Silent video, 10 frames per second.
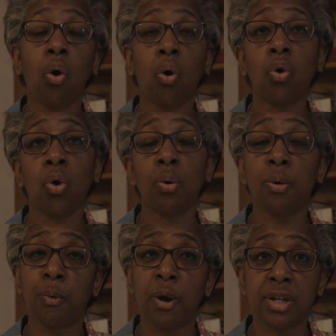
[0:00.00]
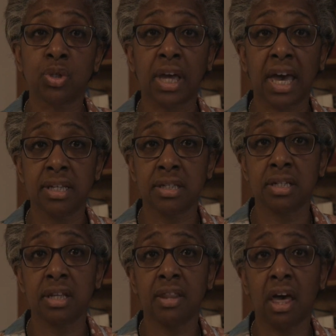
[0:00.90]
or who were
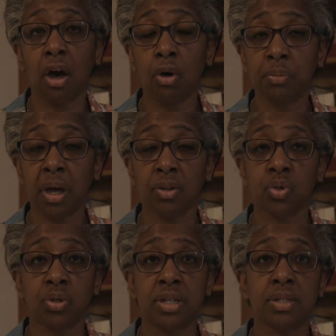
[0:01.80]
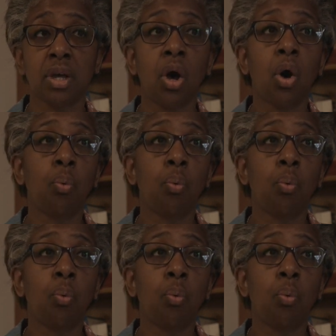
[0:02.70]
educated in their home countries